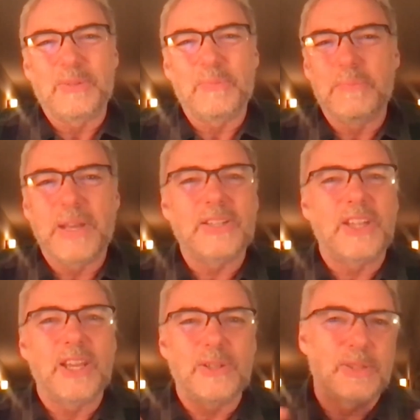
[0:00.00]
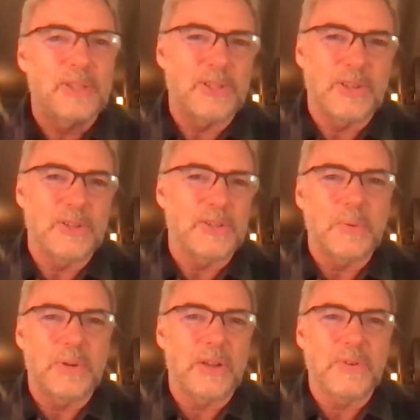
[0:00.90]
meditations at church
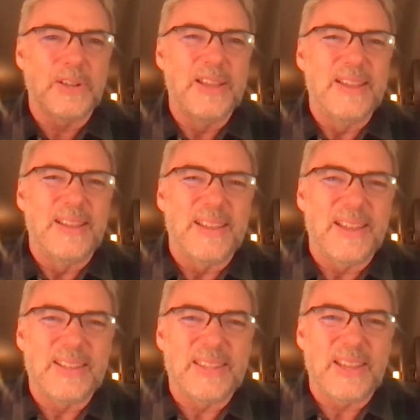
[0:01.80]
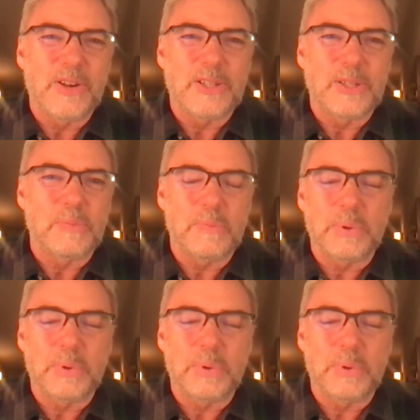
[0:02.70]
or whatever, uh, that are just